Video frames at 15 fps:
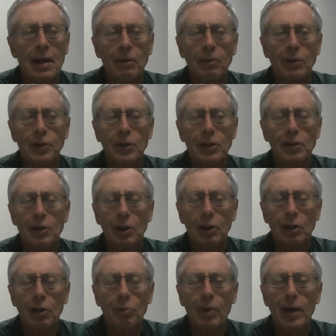which is a
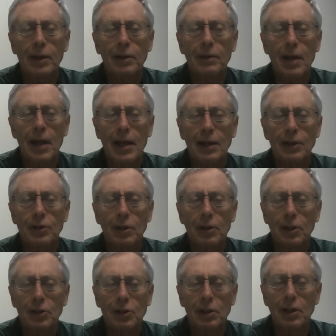good one, and it's
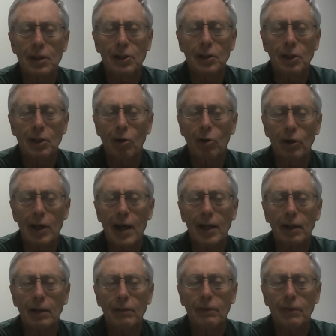it's, it's an
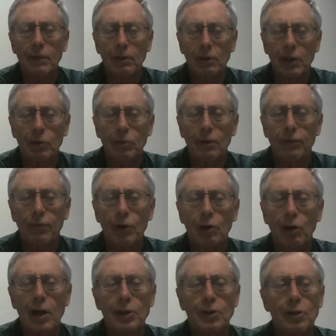organic liquid
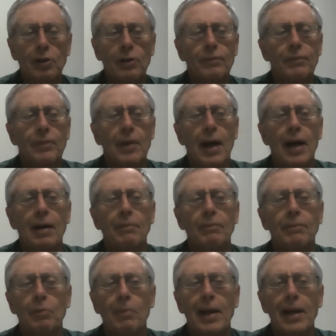fertilizer. Um,
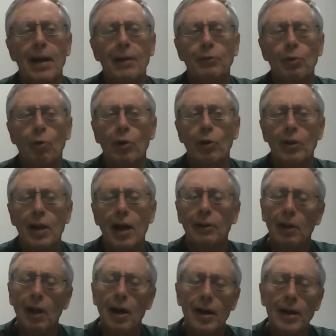might have to order it
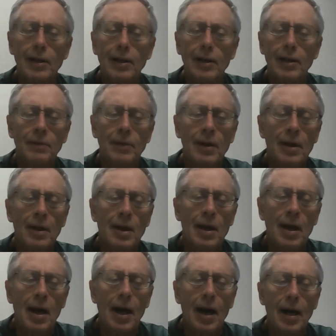online.
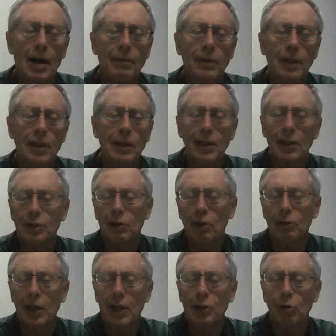Um, again, that's
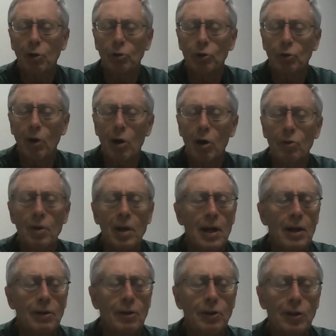called Age Old Grow.
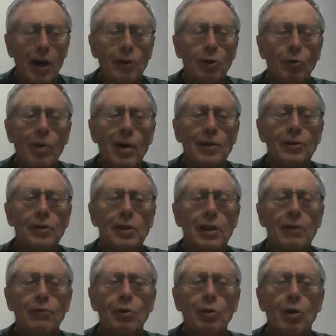There's other ones.
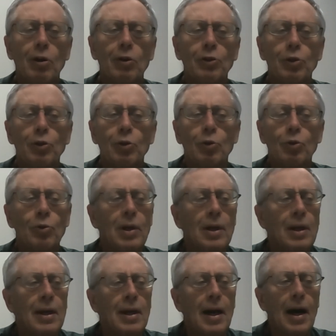If you go to
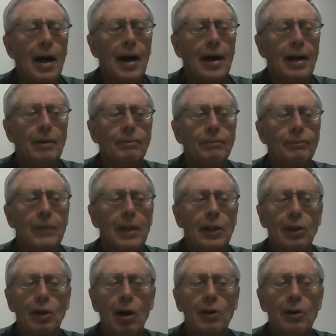um, any
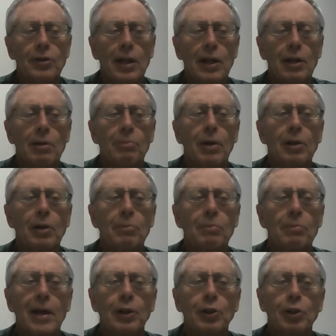garden center, but
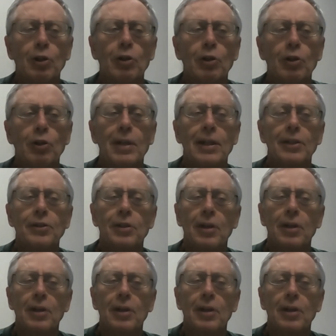make sure that it's